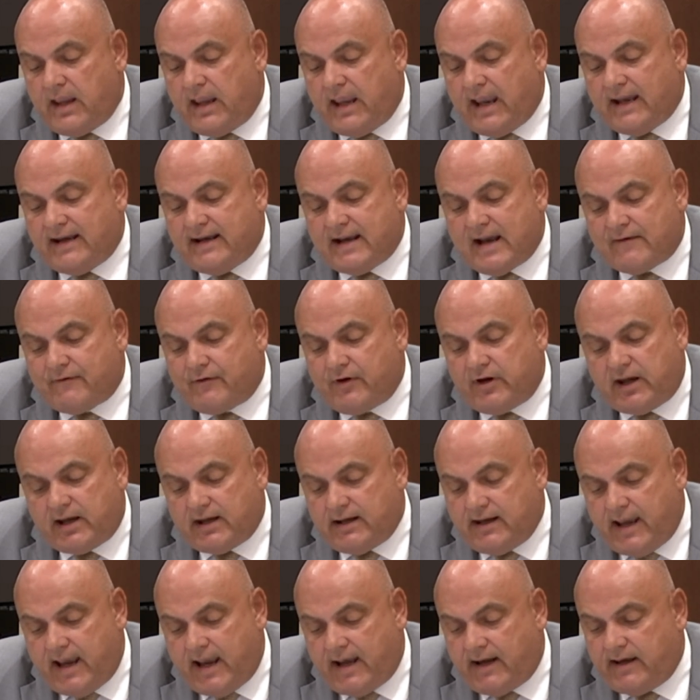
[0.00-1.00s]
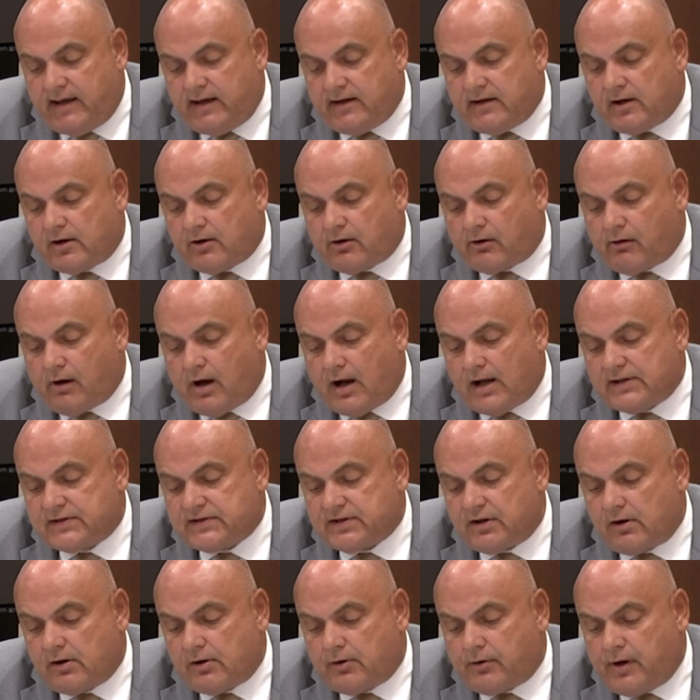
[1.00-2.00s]
and every Canadian
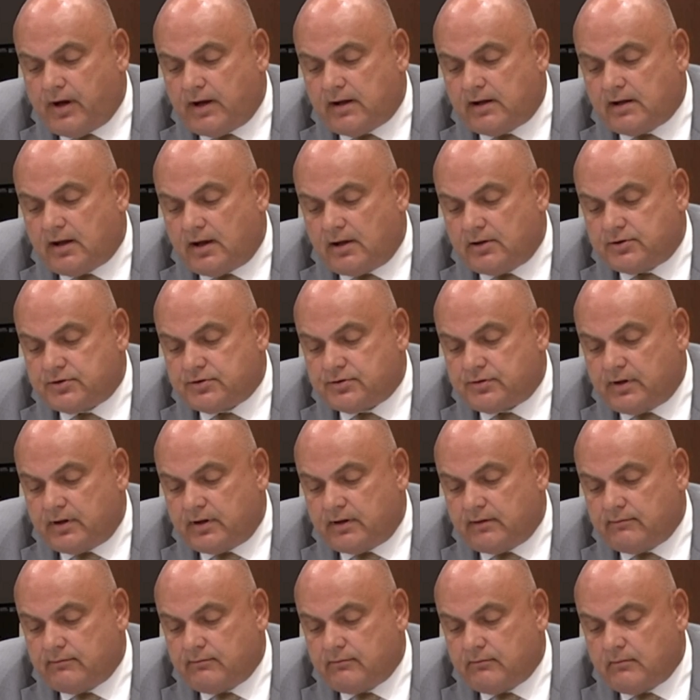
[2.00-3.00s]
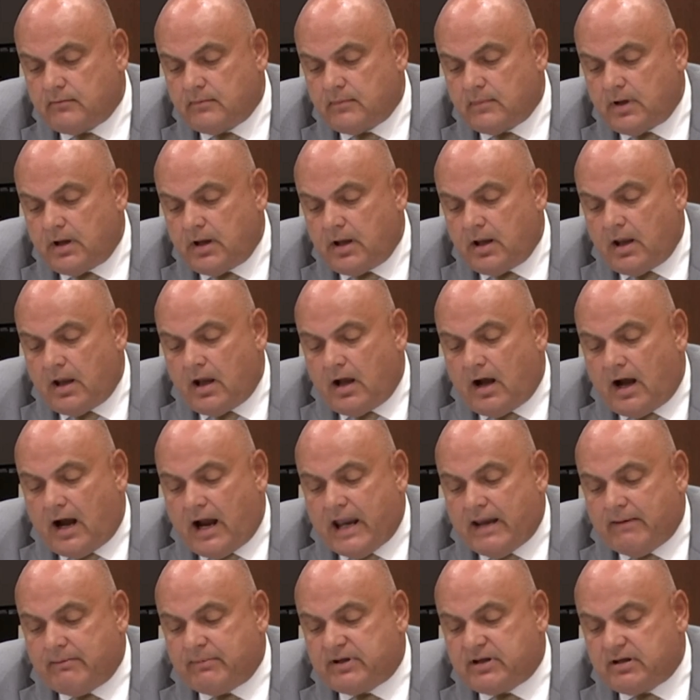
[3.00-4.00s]
across our great country.
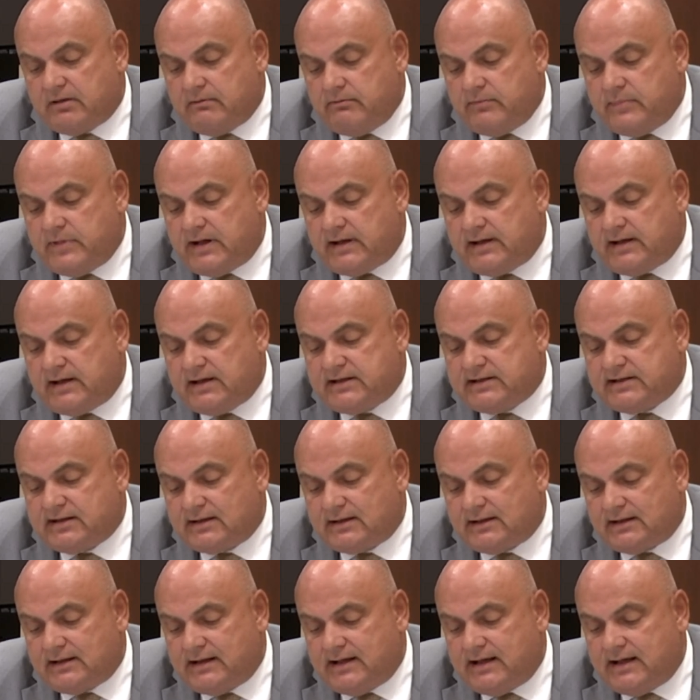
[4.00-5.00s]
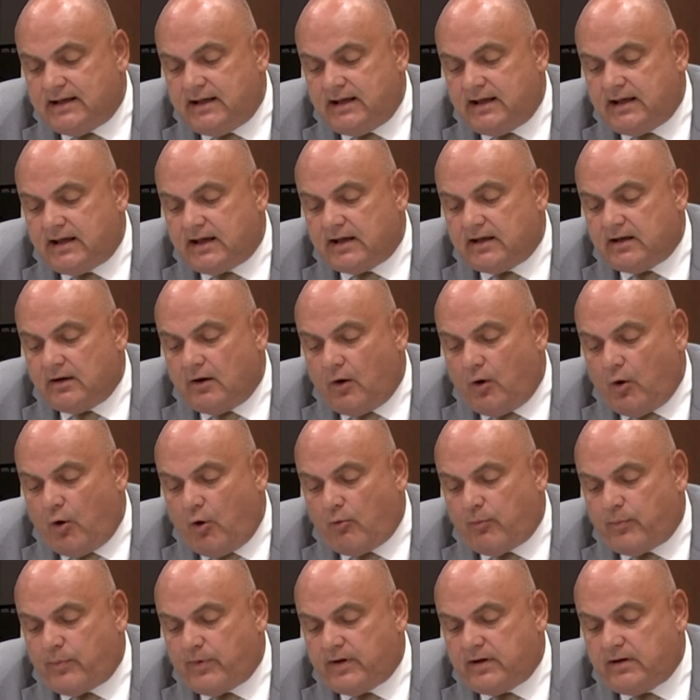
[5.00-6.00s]
I am committed to leading an
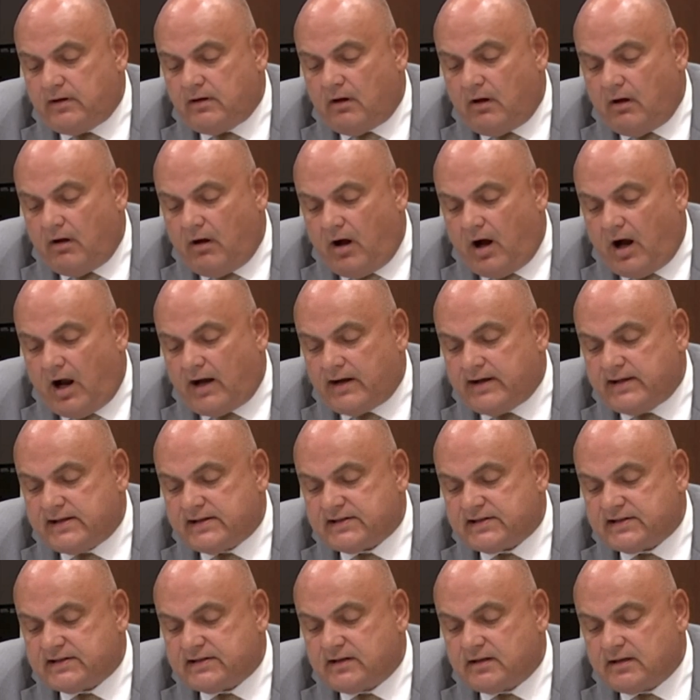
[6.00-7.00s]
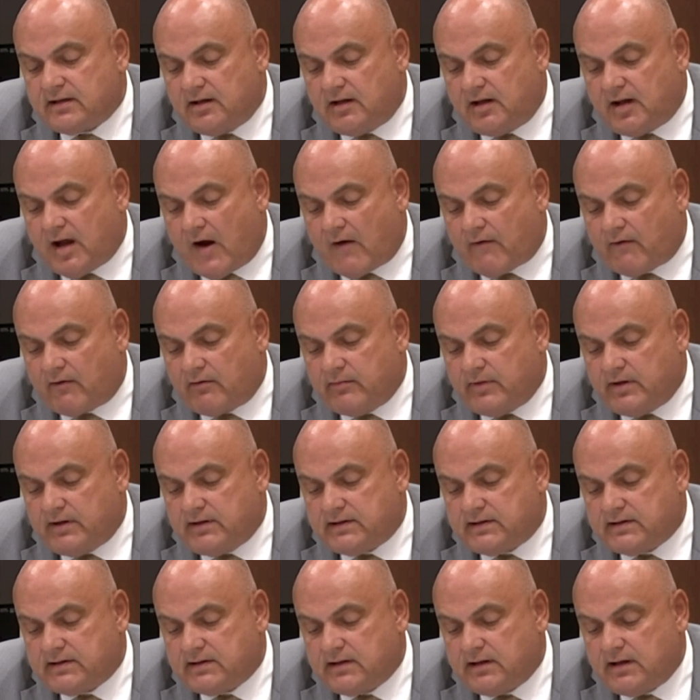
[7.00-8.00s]
open, honest
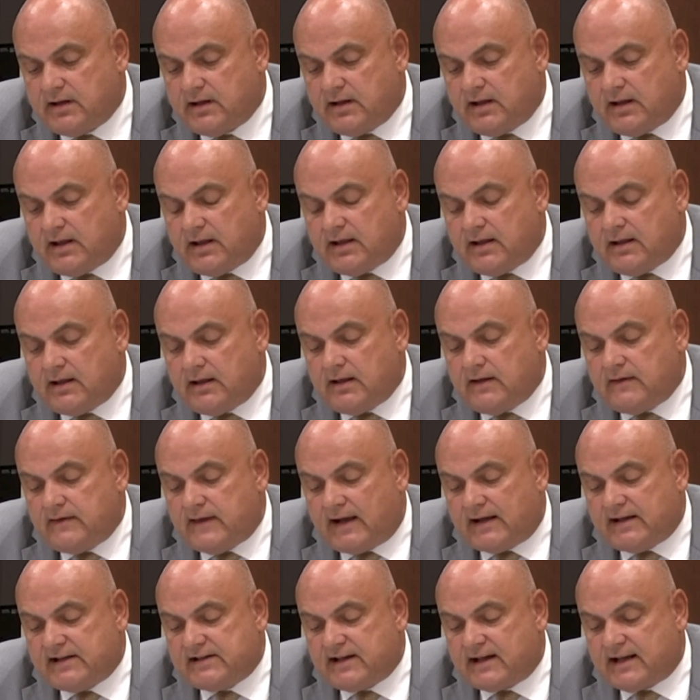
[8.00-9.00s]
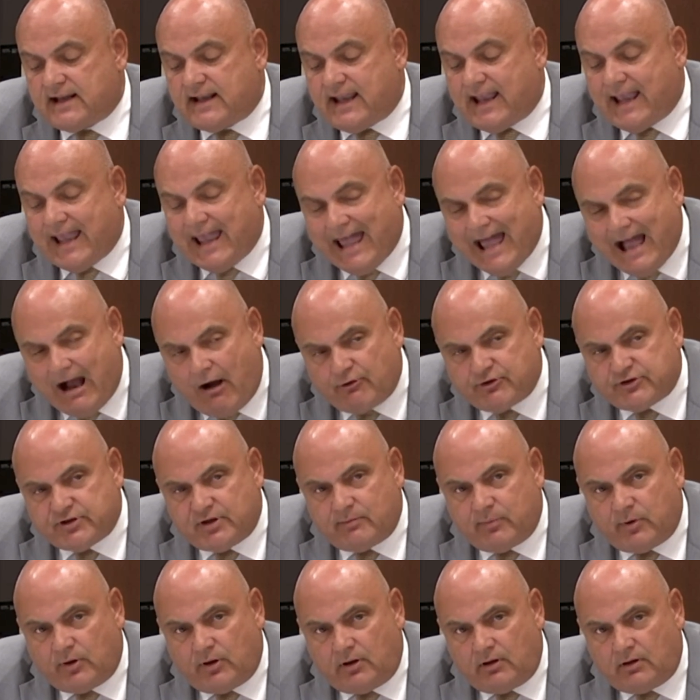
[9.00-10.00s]
government that is
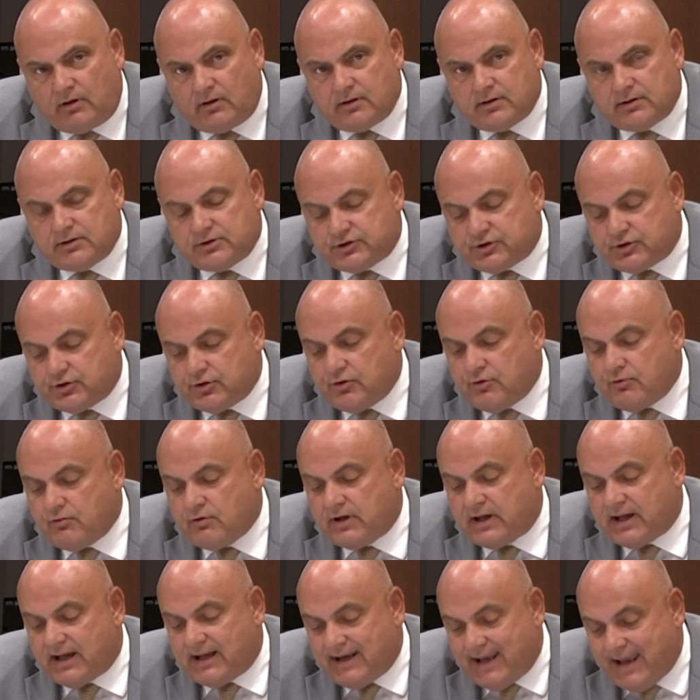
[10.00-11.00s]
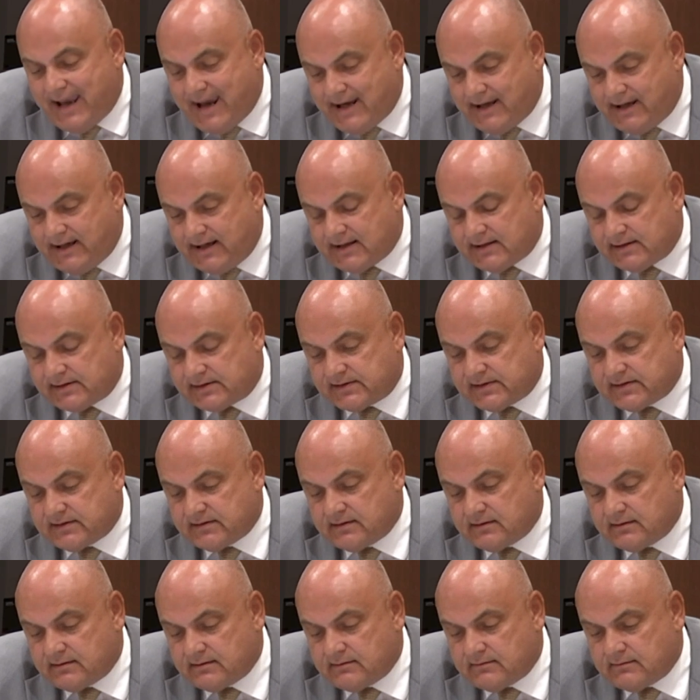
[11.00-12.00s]
accountable to
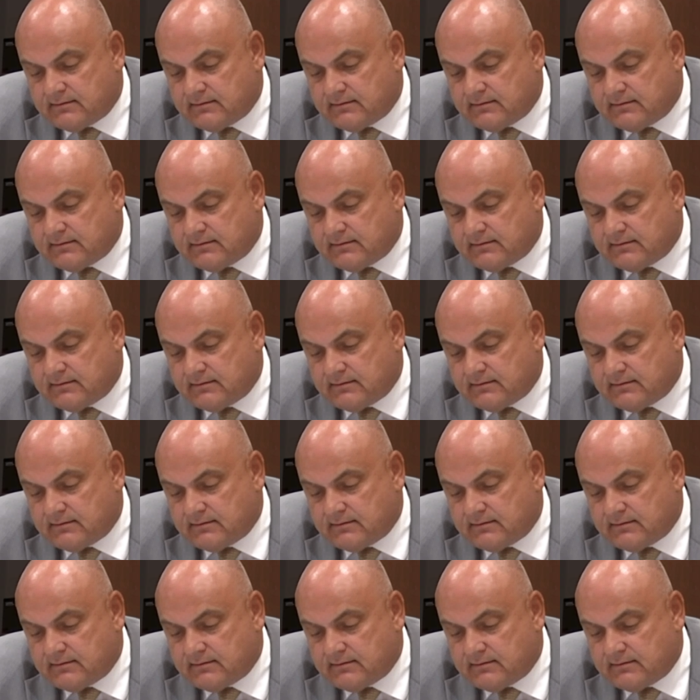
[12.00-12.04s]
Canadians.